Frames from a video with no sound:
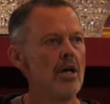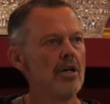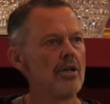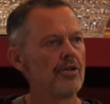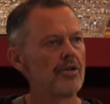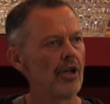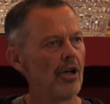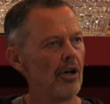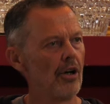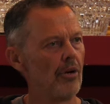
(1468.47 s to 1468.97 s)

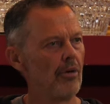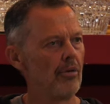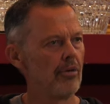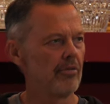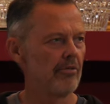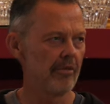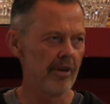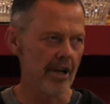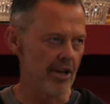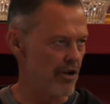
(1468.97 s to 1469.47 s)
So,
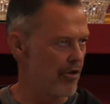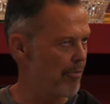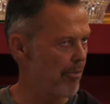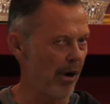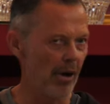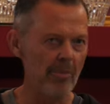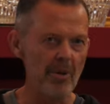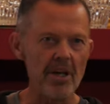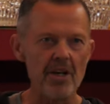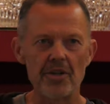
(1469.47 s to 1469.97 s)
and you've
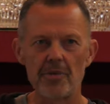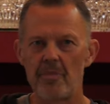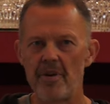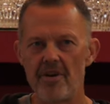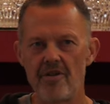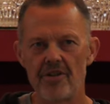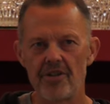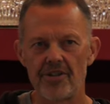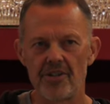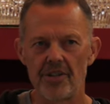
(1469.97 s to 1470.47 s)
probably
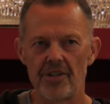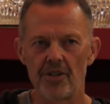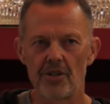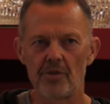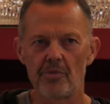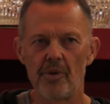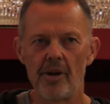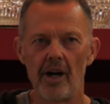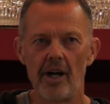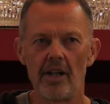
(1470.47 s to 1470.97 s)
experienced this
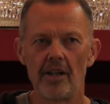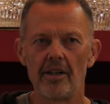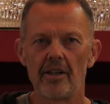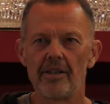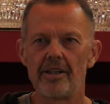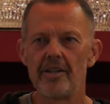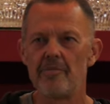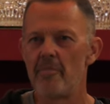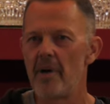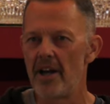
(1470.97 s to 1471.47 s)
as well
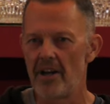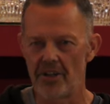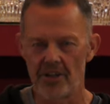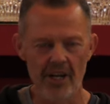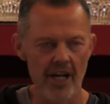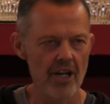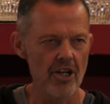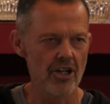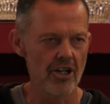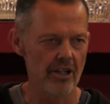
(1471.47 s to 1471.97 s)
in
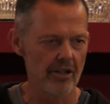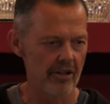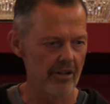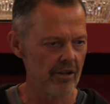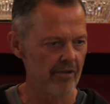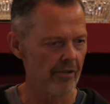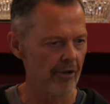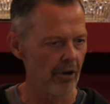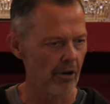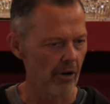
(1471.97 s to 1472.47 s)
meditation.
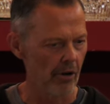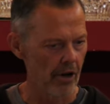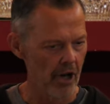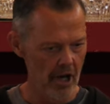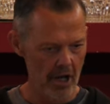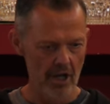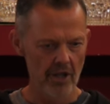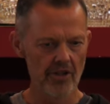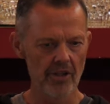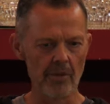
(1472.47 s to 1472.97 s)
If you're
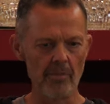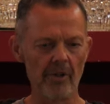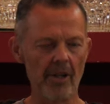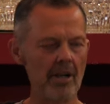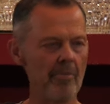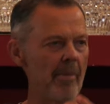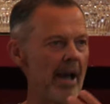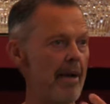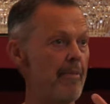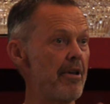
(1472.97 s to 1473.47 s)
simply
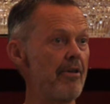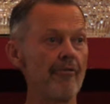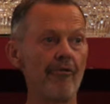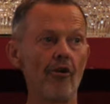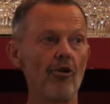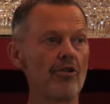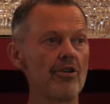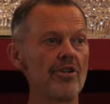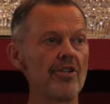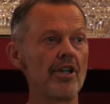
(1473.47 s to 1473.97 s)
maybe
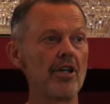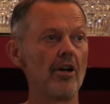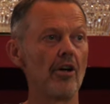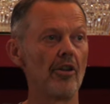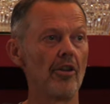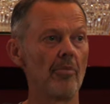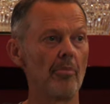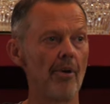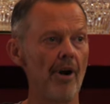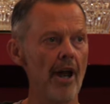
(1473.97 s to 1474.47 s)
focusing
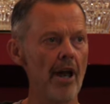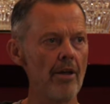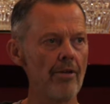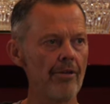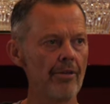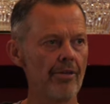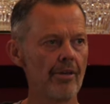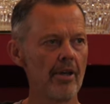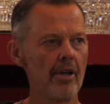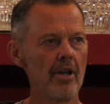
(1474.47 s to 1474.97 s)
on the
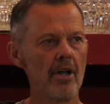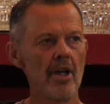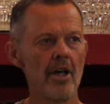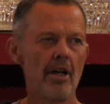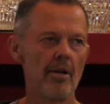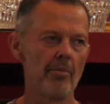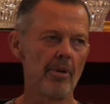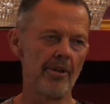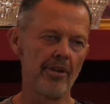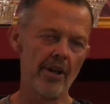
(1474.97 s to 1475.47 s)
breath
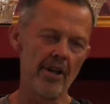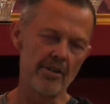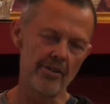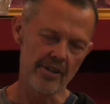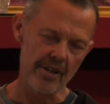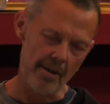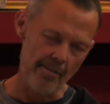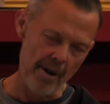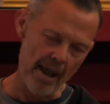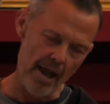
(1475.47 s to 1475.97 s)
but then
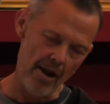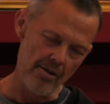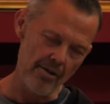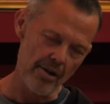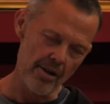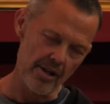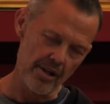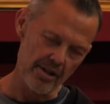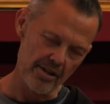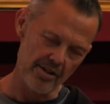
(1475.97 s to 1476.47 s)
somehow
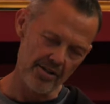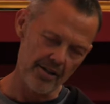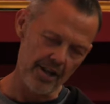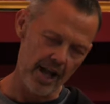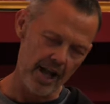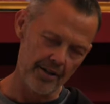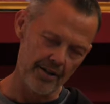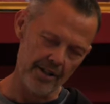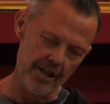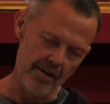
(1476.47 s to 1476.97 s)
you get,
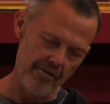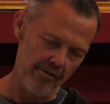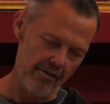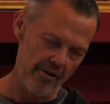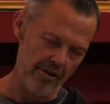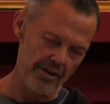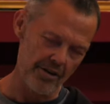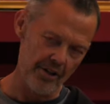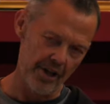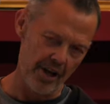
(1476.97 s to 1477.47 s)
start to get
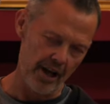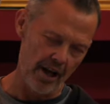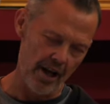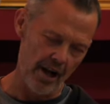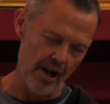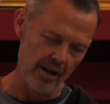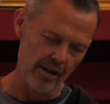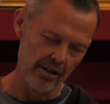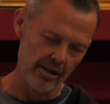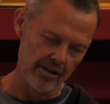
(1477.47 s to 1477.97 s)
very
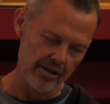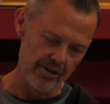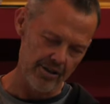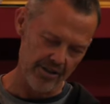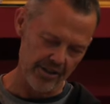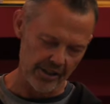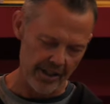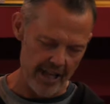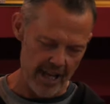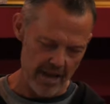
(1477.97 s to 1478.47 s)
dull and
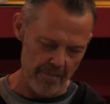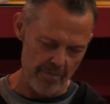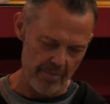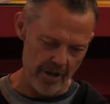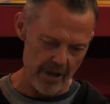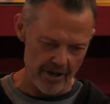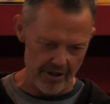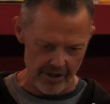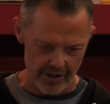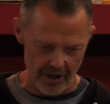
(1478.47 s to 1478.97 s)

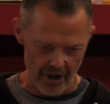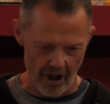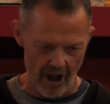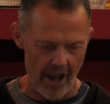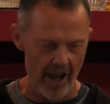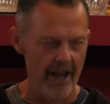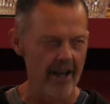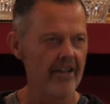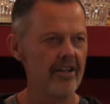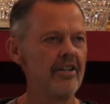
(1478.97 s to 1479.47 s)
sleepy and
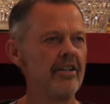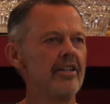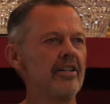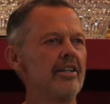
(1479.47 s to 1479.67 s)
tired.